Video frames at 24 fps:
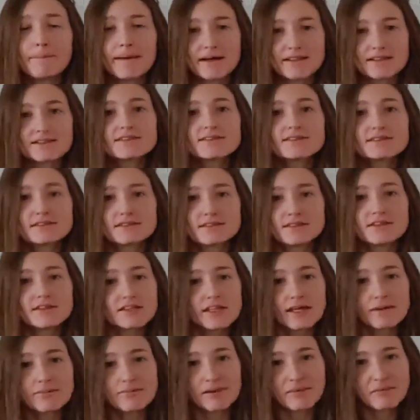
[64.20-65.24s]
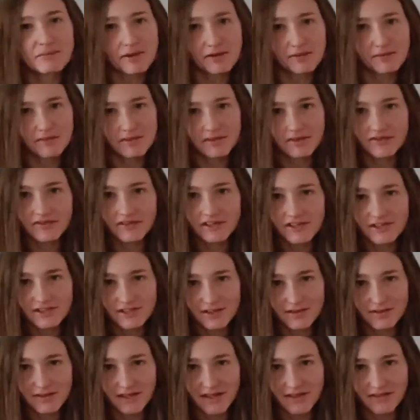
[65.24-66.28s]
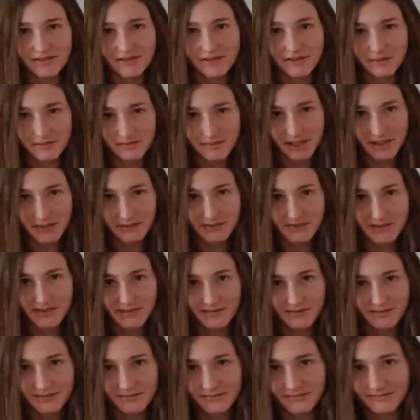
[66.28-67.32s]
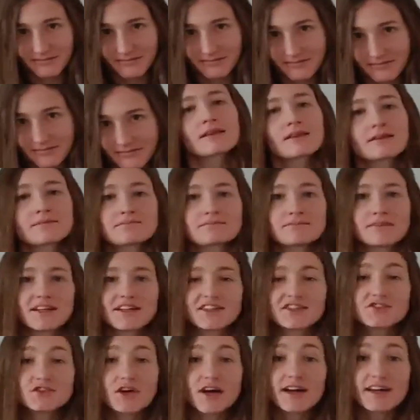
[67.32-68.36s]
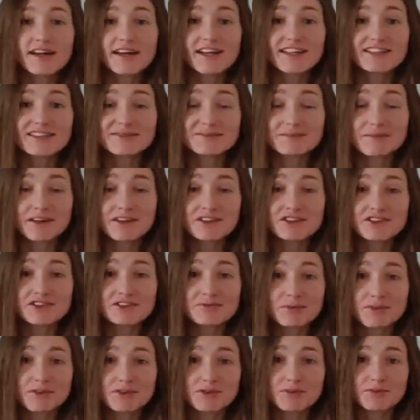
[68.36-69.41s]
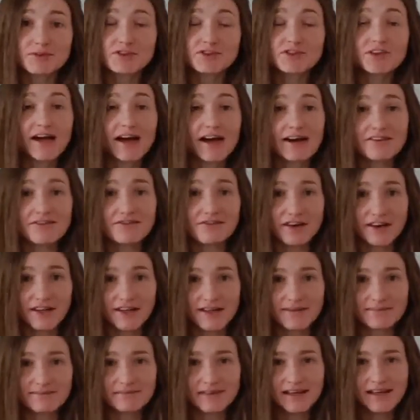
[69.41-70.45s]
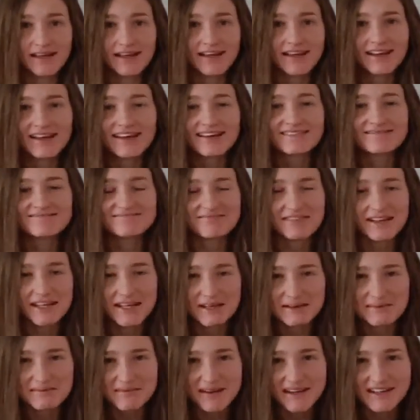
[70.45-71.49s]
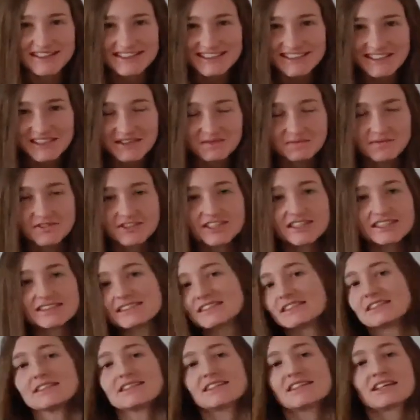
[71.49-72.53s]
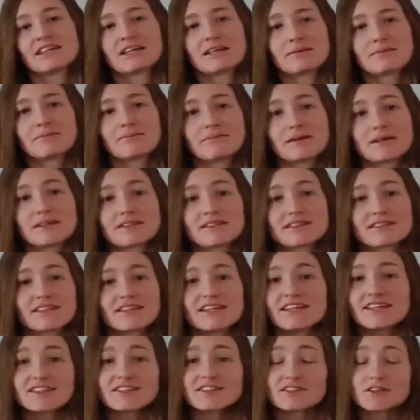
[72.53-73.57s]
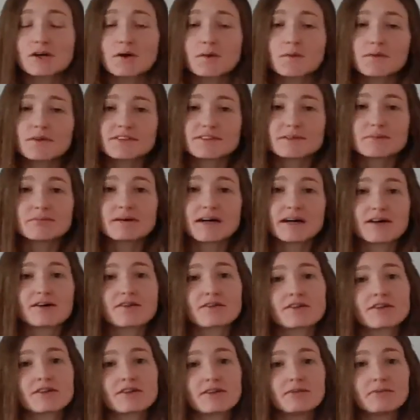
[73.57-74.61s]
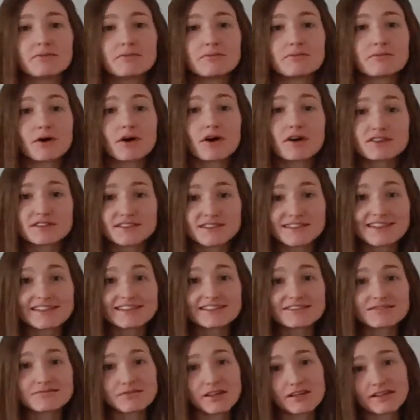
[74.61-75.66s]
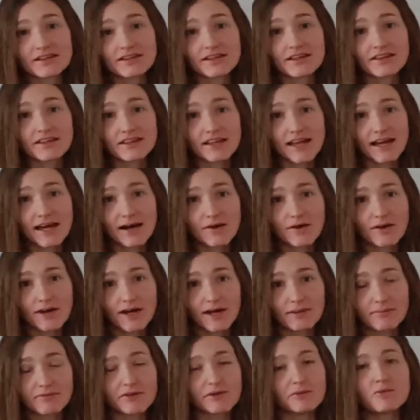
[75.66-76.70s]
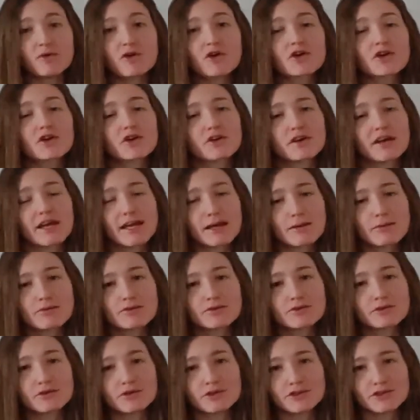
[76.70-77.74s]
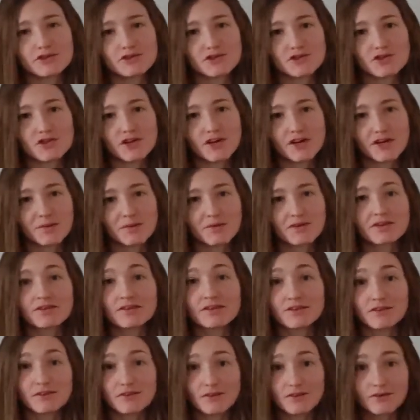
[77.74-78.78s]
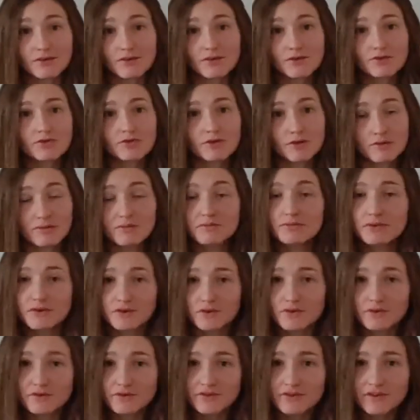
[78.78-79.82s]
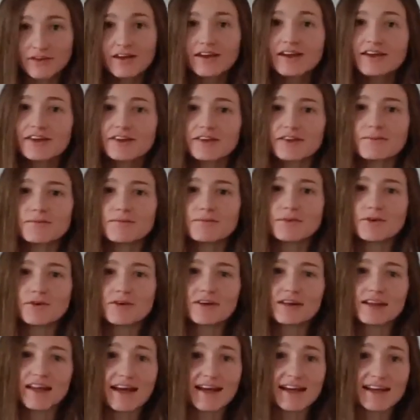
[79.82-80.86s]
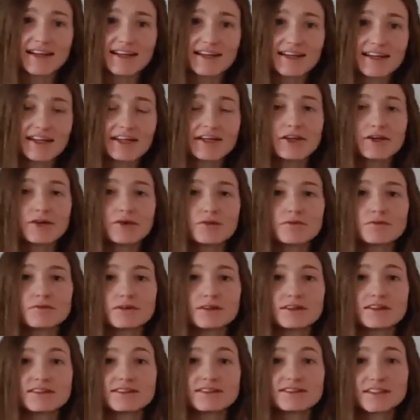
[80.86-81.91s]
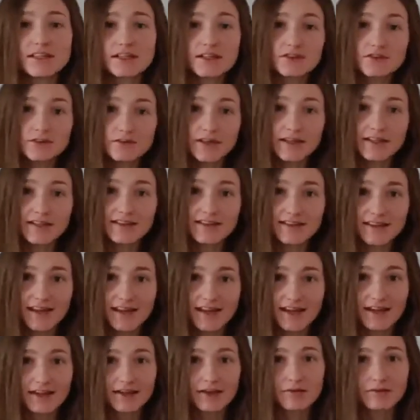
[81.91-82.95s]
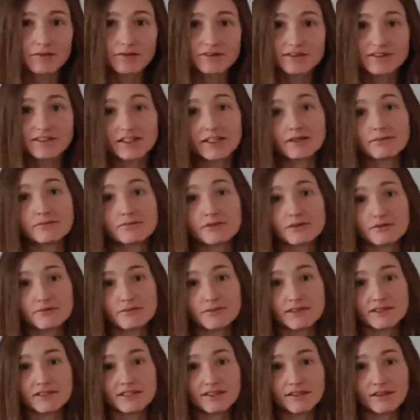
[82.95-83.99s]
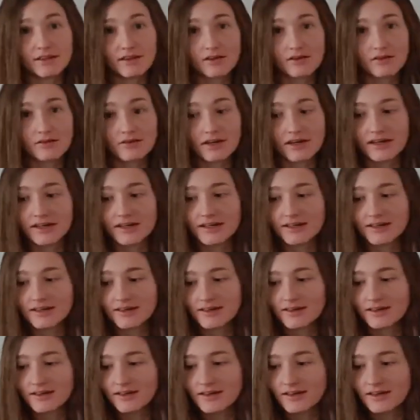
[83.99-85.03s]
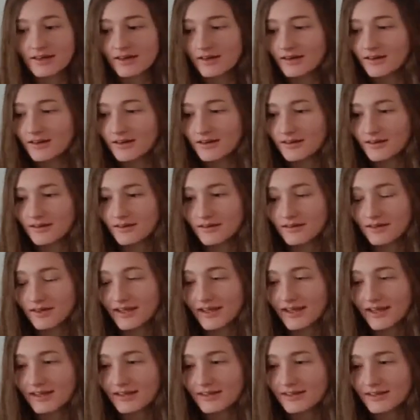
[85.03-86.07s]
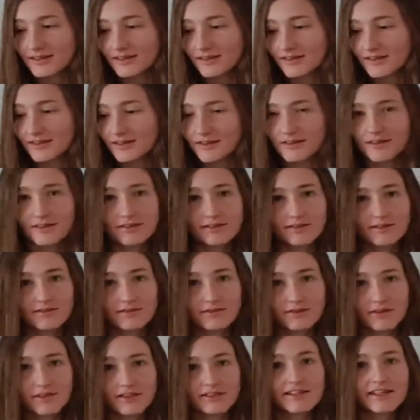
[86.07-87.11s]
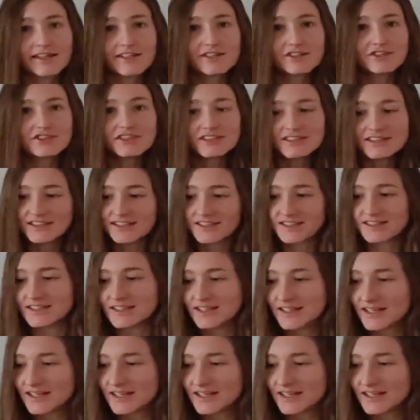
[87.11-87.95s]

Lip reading: but to keep up your motivation, I will give you some tips. Try as much as possible to have fun. It might seem cheesy, but it's always about the process rather than the outcome. The more you're able to enjoy what you do to improve, the more likely you will stick to it and you will see improvements in the long run. The cat looks for attention.